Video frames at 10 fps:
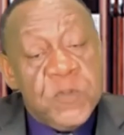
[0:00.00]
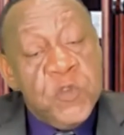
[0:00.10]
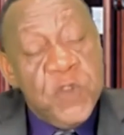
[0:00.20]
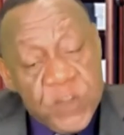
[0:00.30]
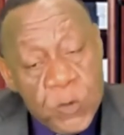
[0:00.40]

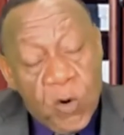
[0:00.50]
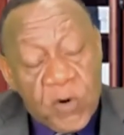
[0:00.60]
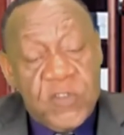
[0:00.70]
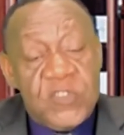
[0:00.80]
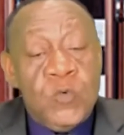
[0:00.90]
Unity
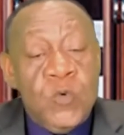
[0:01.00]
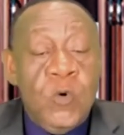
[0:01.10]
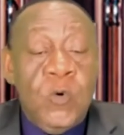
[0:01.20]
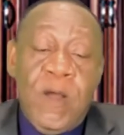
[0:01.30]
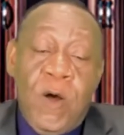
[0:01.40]
Warriors,
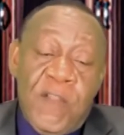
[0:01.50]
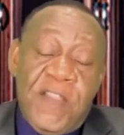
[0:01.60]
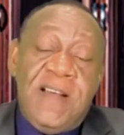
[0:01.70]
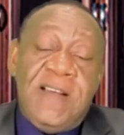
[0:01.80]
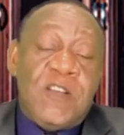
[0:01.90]
who were
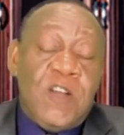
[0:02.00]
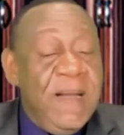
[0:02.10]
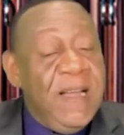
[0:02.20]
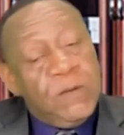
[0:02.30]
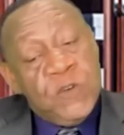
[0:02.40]
under the
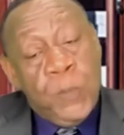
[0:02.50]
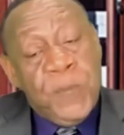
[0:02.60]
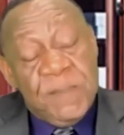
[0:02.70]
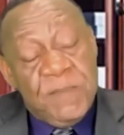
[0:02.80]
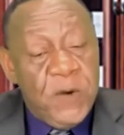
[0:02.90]
command of No
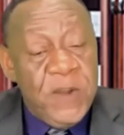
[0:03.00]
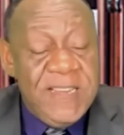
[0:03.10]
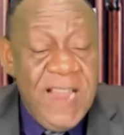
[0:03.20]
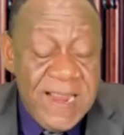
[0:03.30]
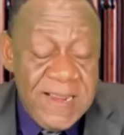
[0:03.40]
Pity before
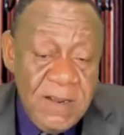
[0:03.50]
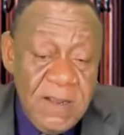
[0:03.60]
he died.